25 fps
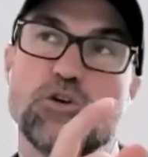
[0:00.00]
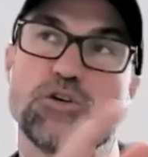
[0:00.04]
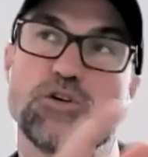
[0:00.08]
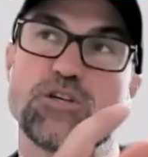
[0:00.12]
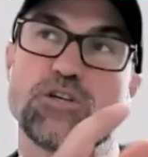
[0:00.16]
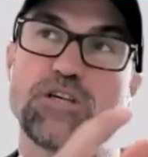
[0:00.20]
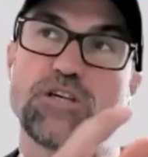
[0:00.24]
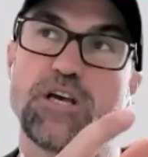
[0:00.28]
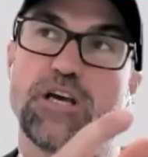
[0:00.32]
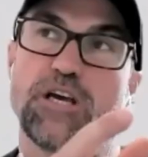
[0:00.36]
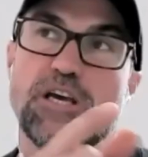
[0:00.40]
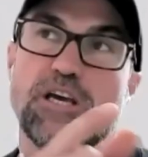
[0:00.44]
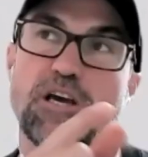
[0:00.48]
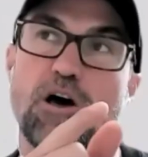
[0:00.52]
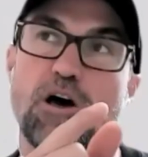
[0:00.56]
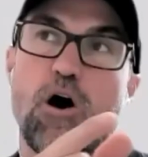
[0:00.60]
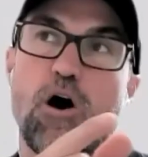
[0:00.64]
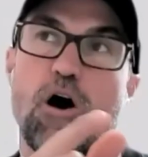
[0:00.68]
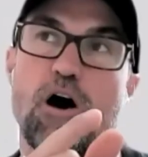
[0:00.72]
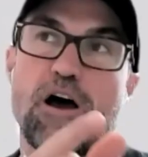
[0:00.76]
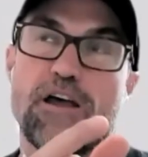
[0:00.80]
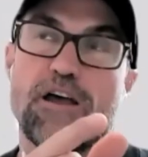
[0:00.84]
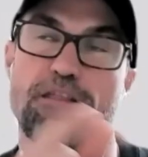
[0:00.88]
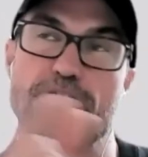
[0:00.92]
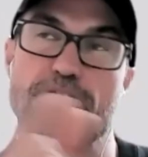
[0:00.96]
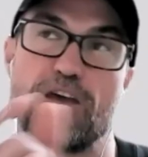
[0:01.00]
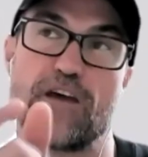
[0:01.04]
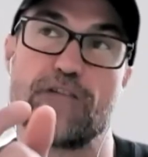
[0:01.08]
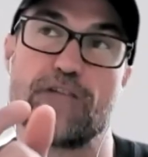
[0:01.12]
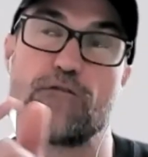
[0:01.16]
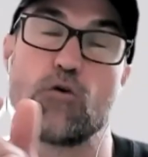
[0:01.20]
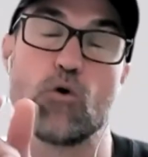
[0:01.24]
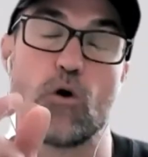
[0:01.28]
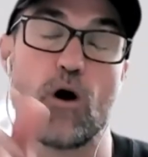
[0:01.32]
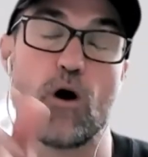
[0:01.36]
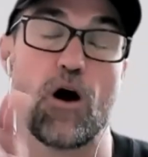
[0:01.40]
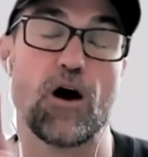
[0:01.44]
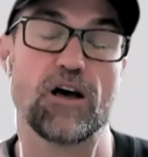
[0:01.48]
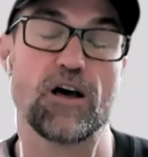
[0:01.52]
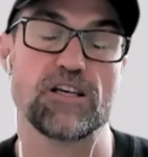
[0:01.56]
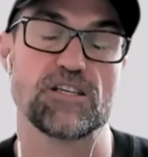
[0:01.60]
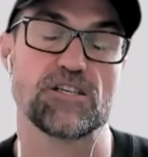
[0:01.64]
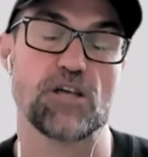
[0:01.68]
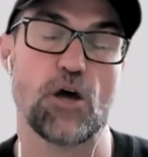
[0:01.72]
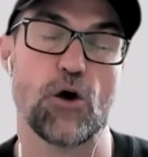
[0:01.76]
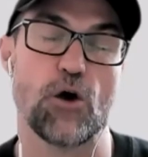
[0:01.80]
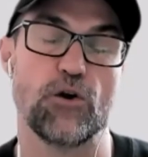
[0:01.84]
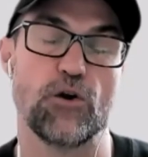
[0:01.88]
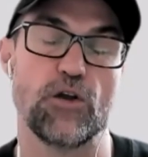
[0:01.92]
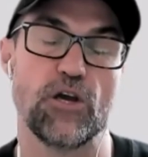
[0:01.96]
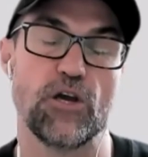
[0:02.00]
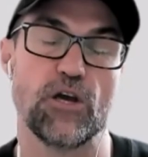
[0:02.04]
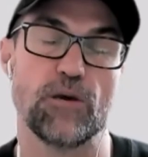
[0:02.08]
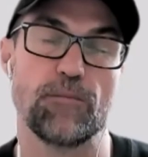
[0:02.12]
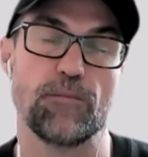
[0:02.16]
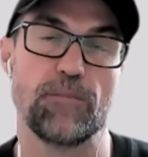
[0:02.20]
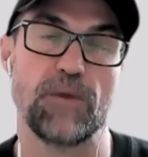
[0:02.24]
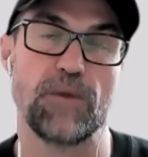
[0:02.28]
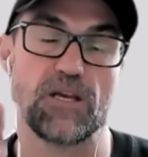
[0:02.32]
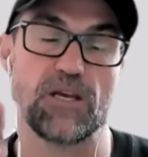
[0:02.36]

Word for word: see high, therefore high sodium